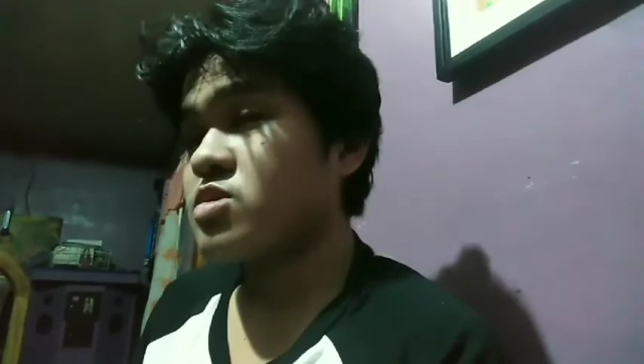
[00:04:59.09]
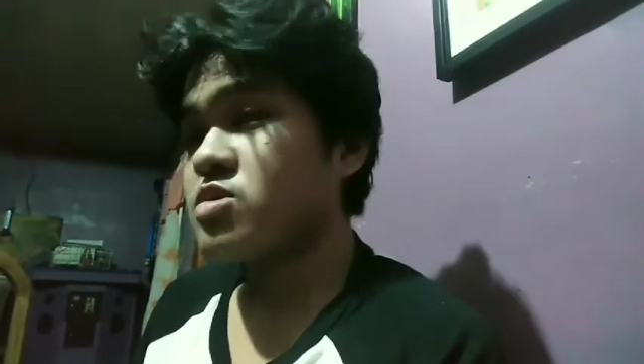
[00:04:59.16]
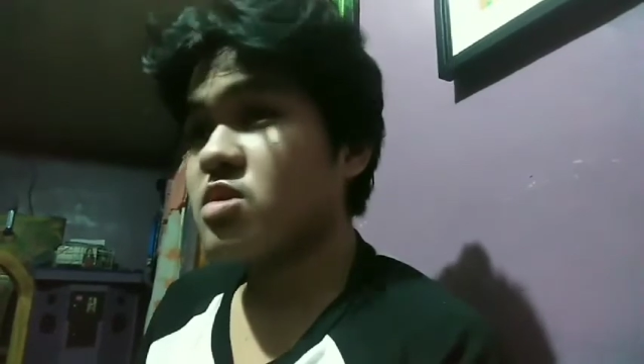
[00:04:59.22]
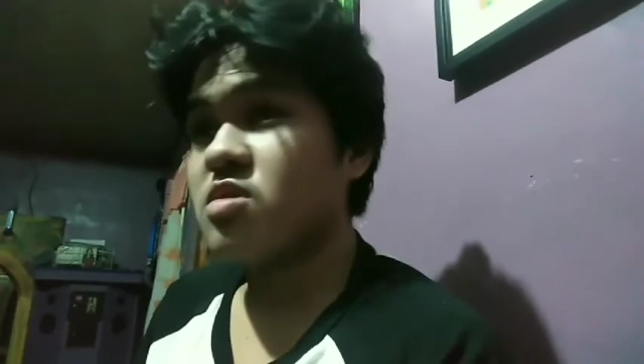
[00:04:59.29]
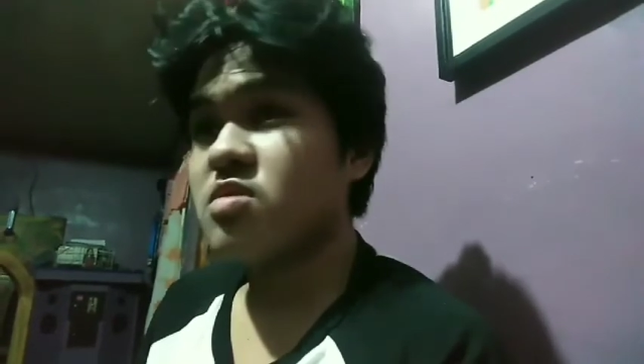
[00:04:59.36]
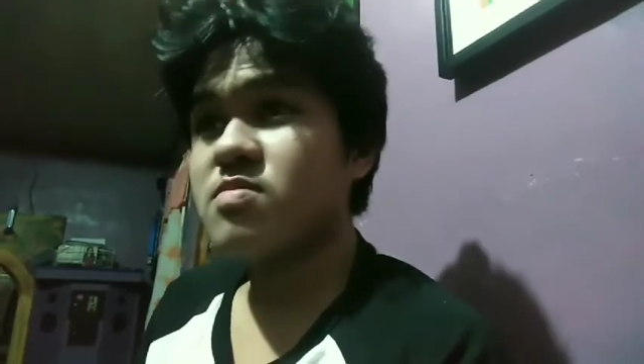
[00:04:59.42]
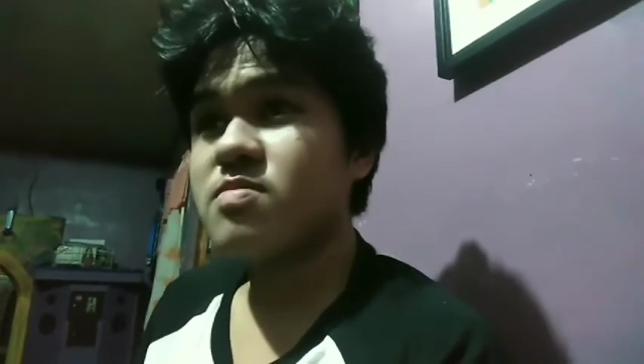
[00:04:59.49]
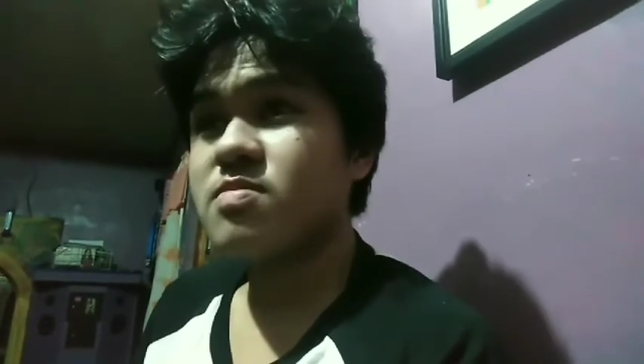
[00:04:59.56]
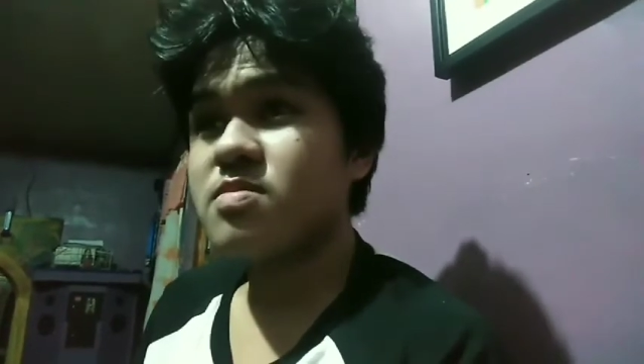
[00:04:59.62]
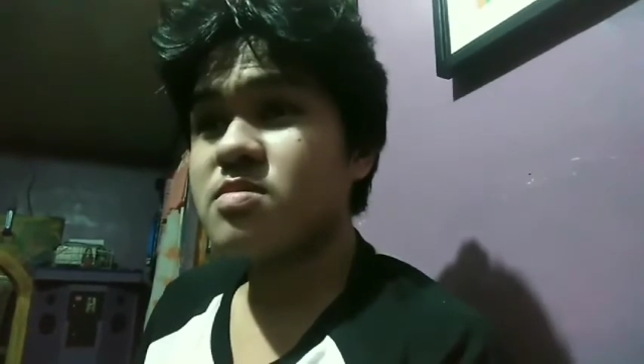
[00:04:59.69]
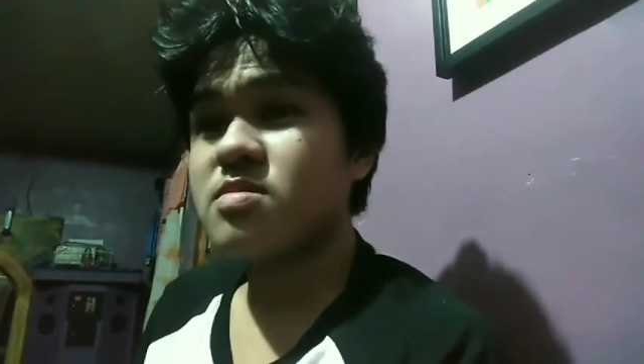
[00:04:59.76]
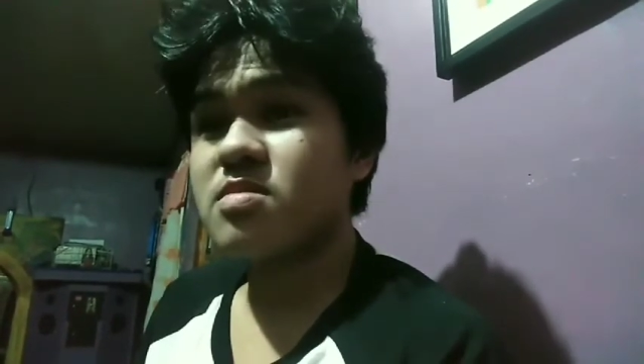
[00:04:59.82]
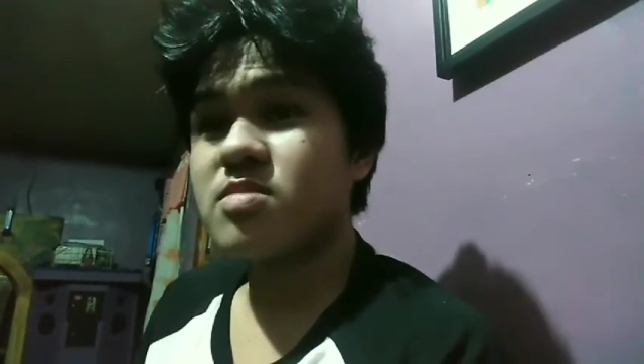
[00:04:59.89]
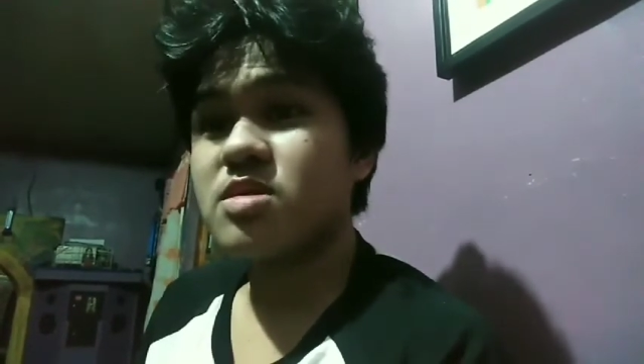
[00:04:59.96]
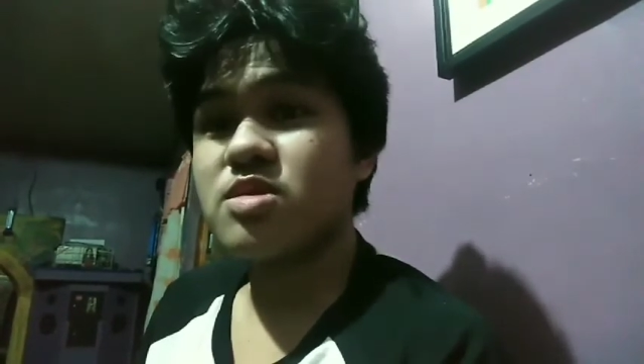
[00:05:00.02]
solve
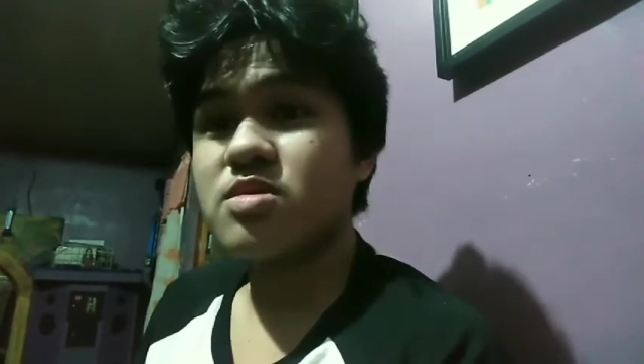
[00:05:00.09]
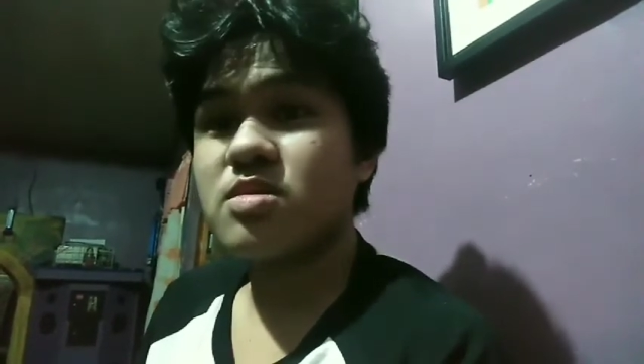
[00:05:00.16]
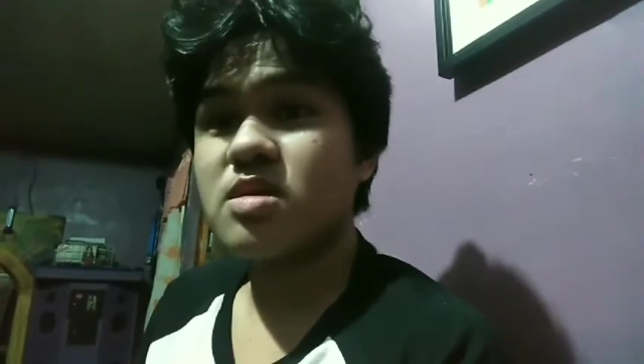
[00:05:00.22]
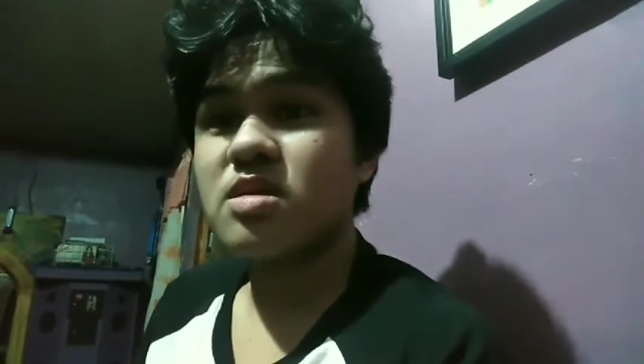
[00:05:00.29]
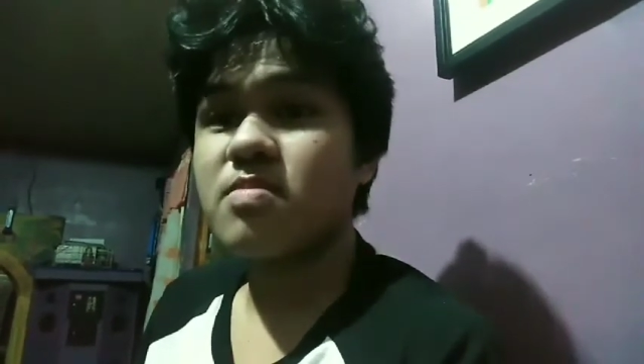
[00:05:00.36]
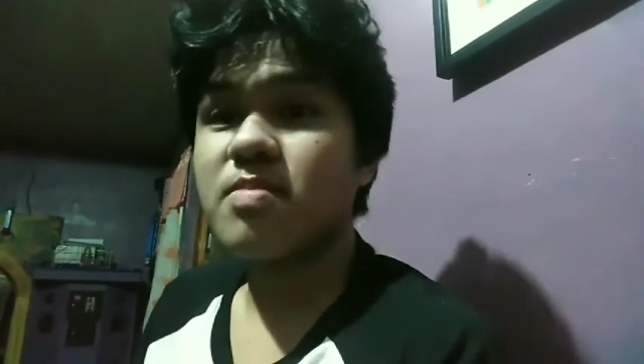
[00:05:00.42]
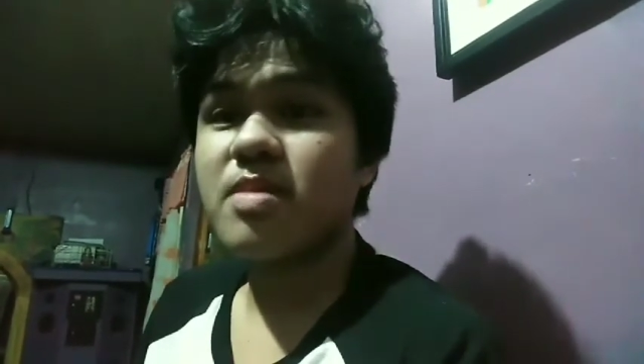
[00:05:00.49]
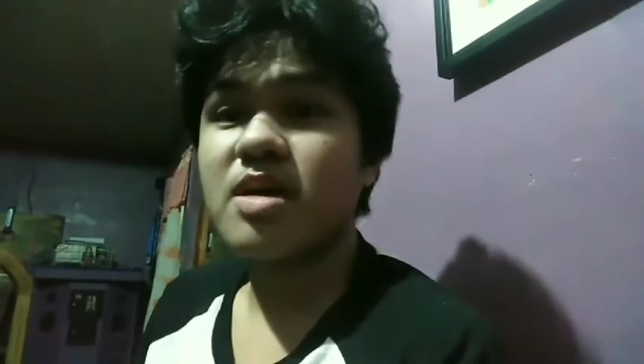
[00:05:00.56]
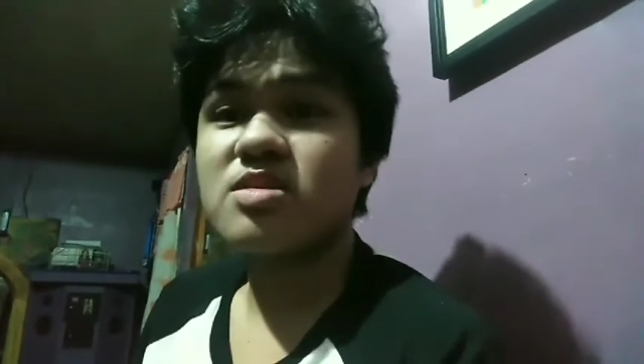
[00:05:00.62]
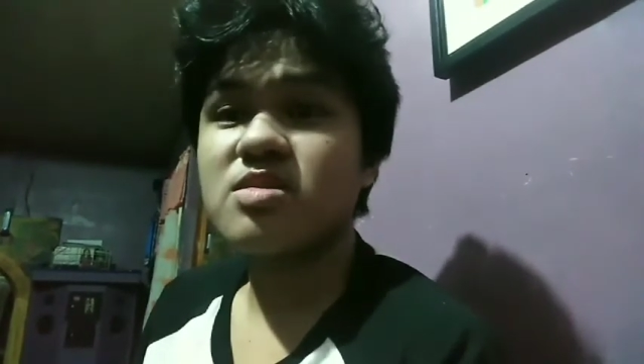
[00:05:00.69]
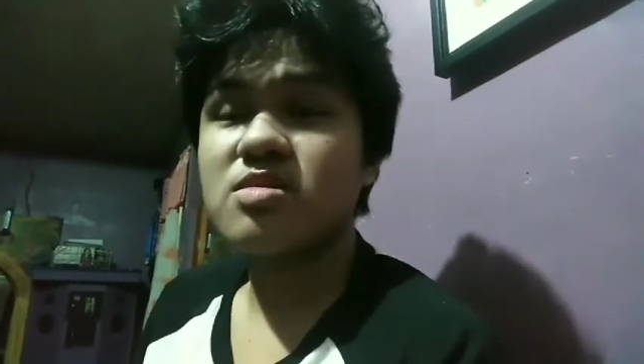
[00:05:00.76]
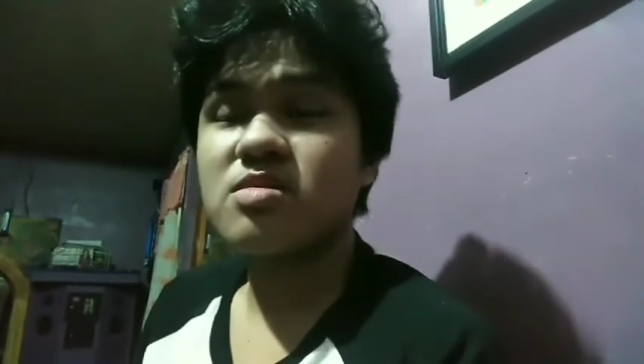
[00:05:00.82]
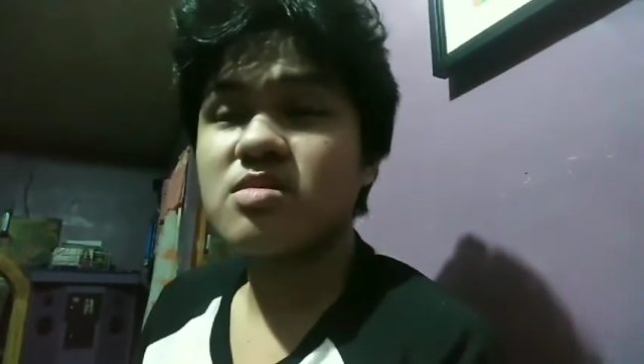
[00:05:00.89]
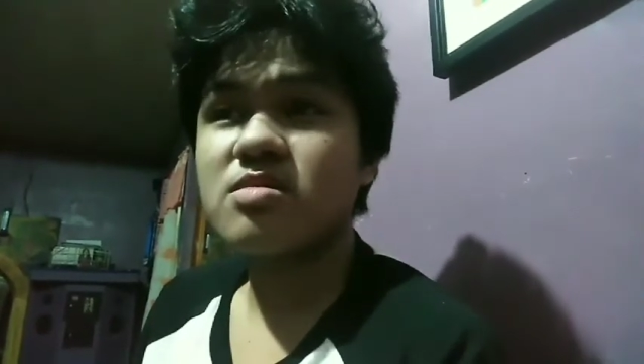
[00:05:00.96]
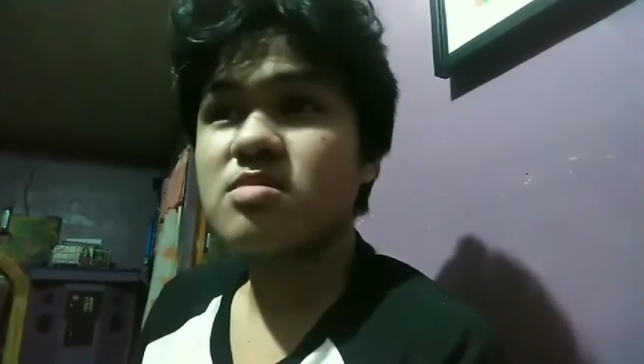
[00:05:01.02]
the mystery, the
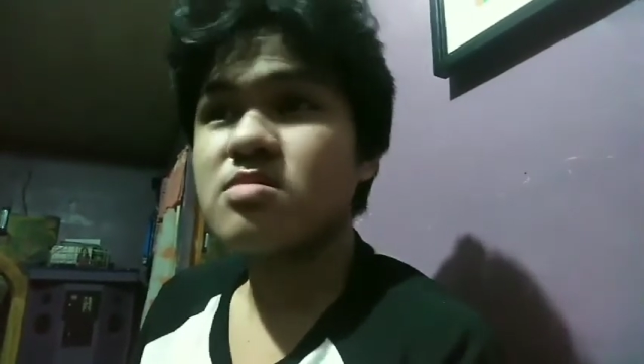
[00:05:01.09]
puzzle.